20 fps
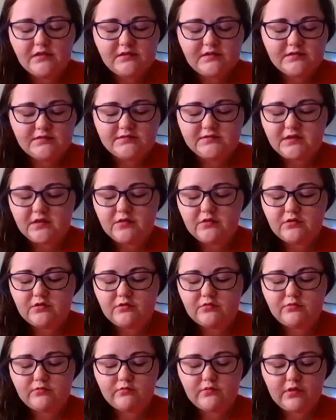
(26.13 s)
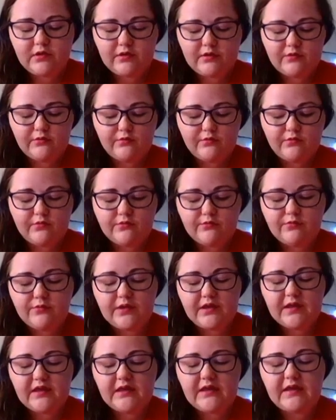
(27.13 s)
So
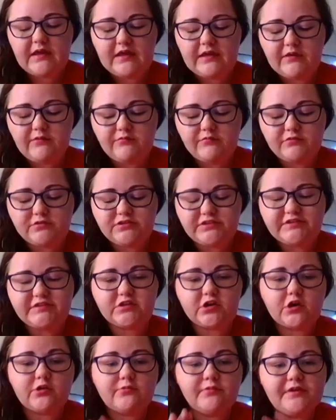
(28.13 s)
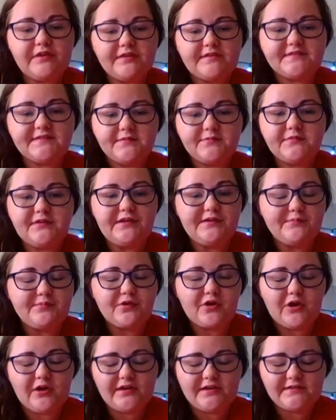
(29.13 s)
we will just start with some lip
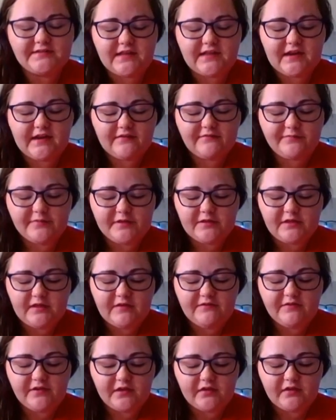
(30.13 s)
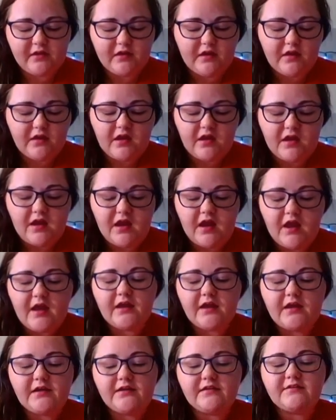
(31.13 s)
products that I've been loving.
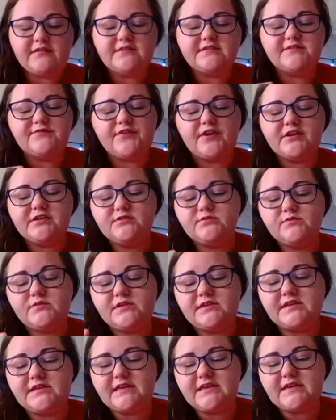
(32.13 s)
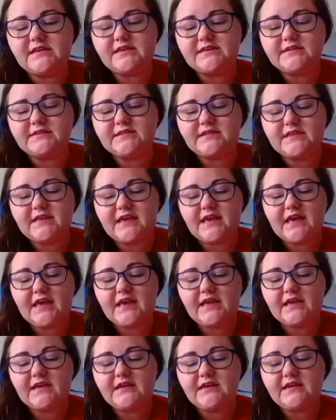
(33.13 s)
And this first one is
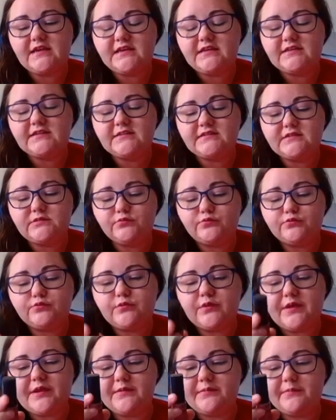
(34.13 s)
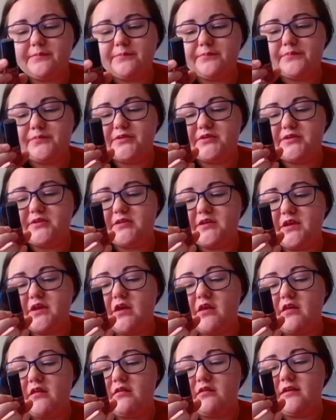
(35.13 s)
the NYX Whipped
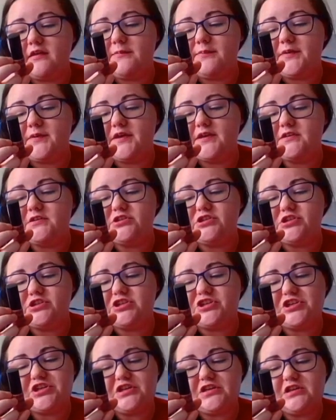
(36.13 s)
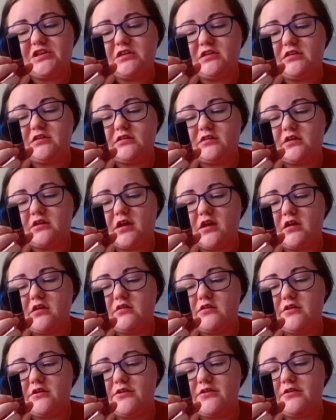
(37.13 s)
Lip and Cheek
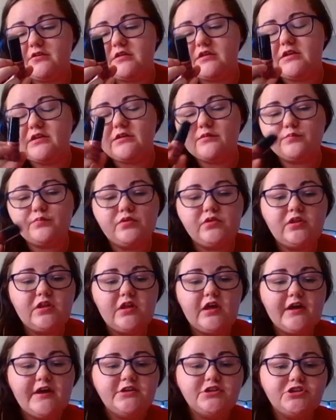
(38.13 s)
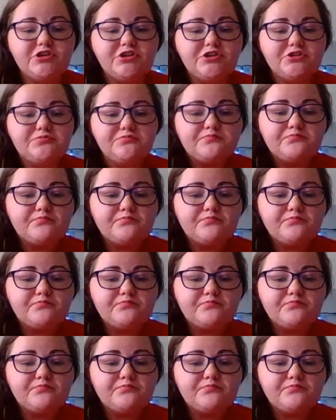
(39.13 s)
color in Plush.